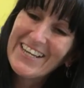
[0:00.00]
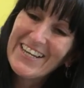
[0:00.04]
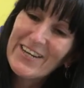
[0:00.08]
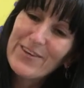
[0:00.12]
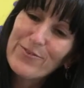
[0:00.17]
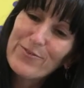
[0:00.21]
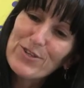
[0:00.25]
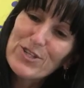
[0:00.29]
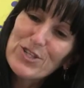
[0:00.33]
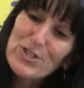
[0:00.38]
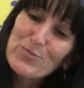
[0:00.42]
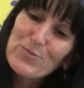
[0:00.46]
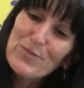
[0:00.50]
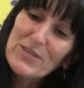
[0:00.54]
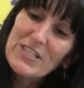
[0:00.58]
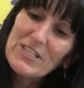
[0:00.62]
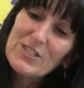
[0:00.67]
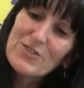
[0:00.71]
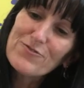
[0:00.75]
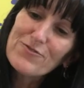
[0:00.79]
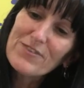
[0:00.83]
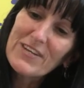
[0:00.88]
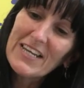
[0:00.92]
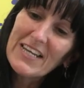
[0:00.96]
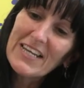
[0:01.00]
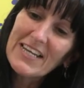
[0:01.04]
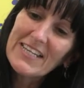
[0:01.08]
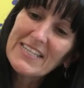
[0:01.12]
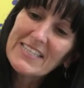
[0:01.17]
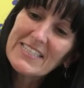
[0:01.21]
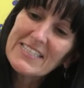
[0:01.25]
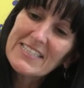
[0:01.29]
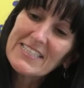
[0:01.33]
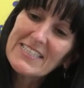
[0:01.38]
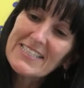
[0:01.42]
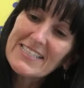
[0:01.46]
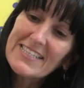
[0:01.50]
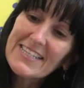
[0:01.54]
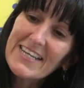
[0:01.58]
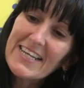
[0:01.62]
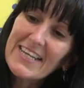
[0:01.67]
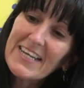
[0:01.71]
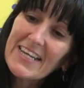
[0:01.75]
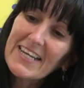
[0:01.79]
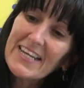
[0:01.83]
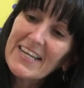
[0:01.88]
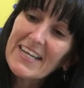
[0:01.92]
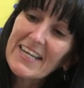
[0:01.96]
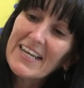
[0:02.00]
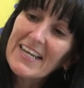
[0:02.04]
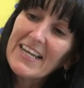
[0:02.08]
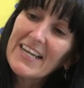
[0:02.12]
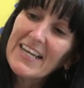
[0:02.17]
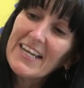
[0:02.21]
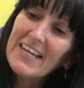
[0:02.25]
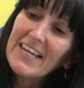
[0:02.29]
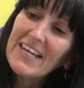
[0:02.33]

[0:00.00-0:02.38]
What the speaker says: which means realistic.